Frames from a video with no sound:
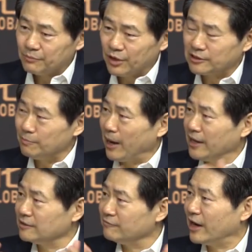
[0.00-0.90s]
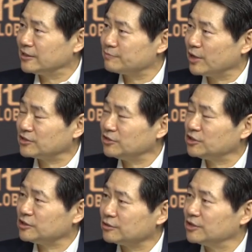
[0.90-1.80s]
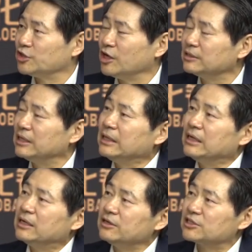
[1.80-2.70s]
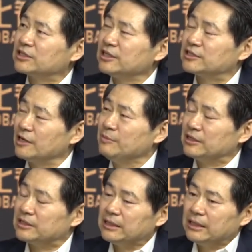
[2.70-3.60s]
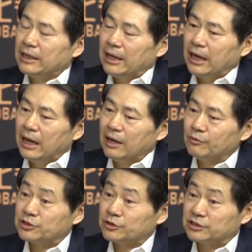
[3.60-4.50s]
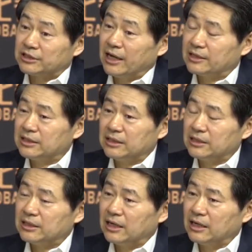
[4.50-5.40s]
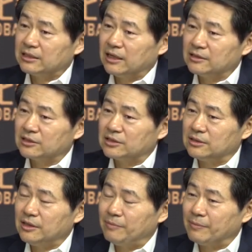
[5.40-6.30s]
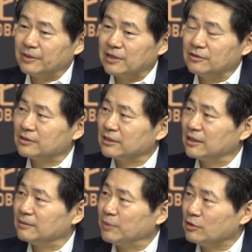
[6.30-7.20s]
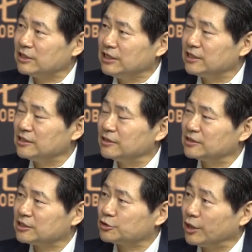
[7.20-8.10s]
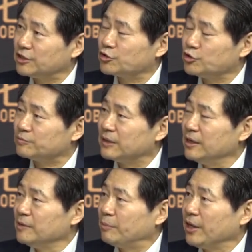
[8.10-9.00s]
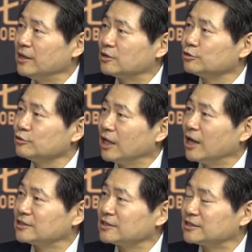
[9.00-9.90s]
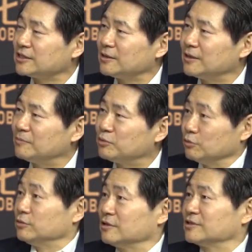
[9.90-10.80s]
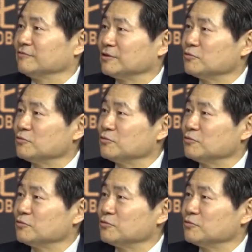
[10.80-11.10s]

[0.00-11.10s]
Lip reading: President Biden invited President Xi to a John Earth Day Summit, which you said they're probably going to both leading the G20 group, being the two largest polluters of